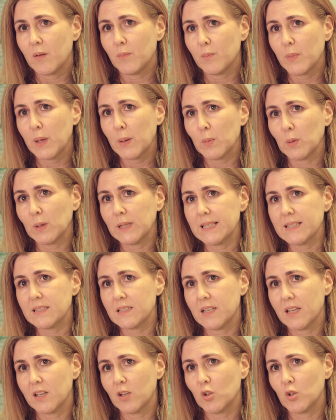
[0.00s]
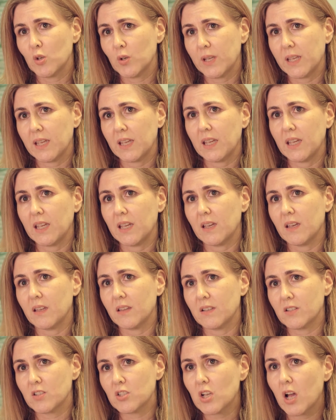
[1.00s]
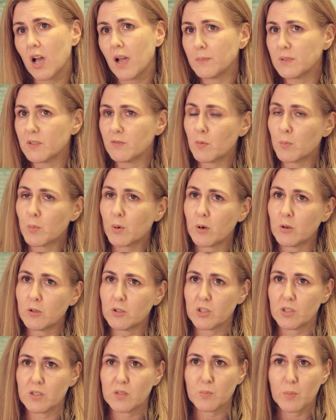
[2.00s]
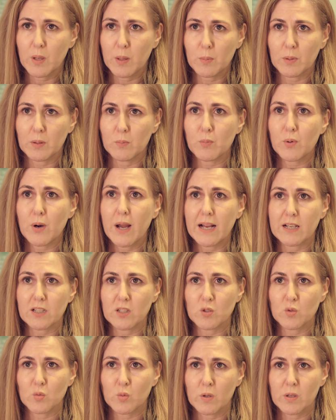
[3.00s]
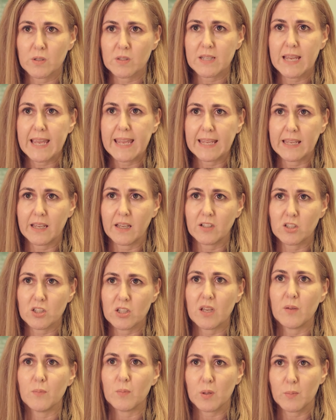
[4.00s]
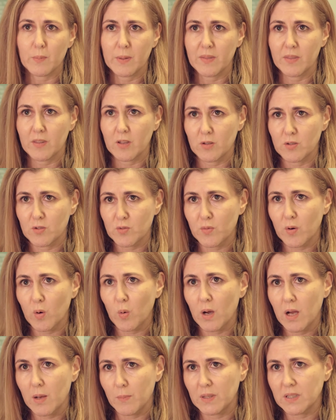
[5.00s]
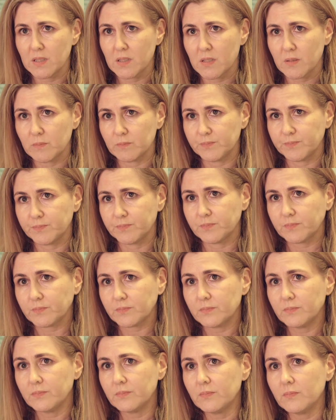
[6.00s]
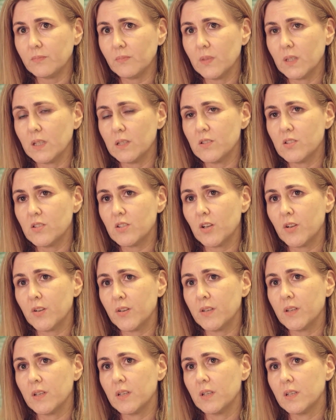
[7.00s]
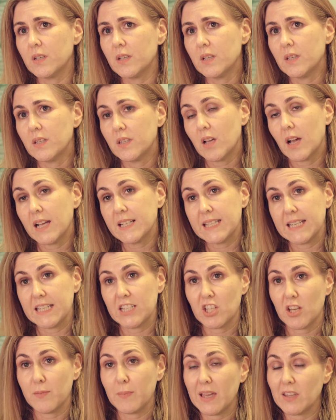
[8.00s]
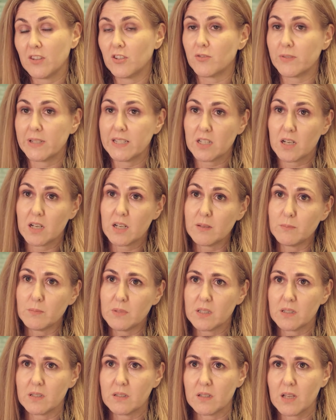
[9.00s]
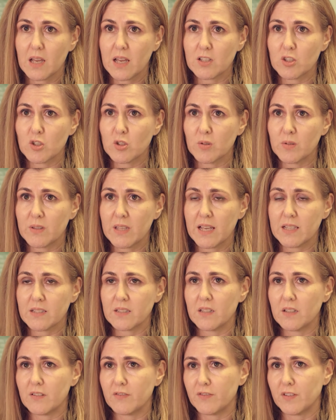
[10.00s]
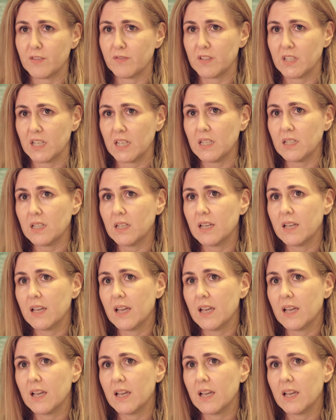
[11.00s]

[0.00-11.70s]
people listening could hear the types of approaches people in practice were taking to implement those requirements. So the ITG met 3 times in 2015